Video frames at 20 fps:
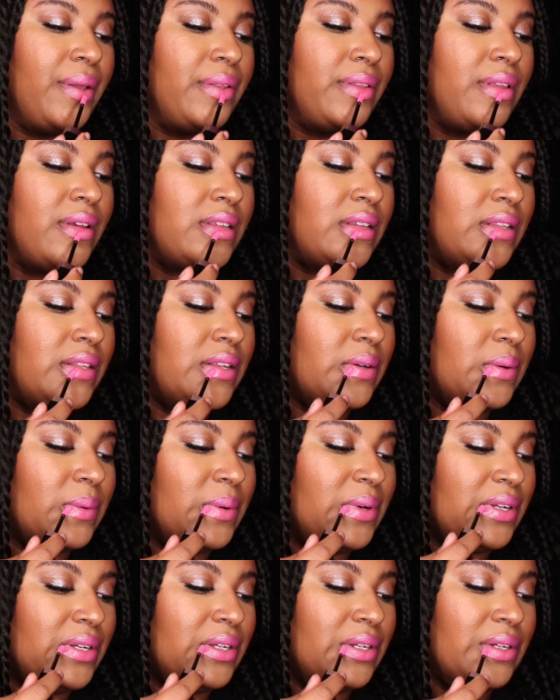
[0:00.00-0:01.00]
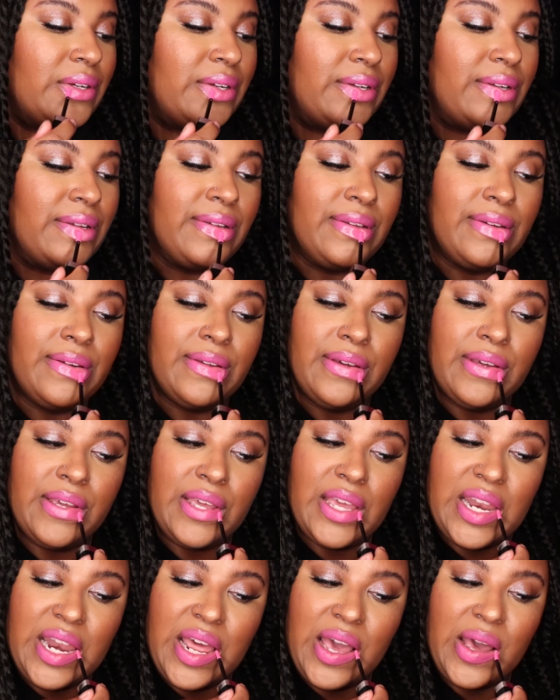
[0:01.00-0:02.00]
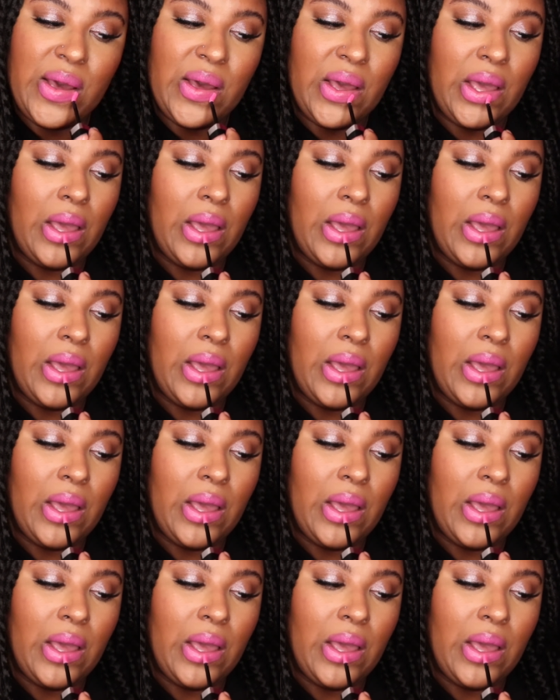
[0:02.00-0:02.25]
doesn't look good, you know.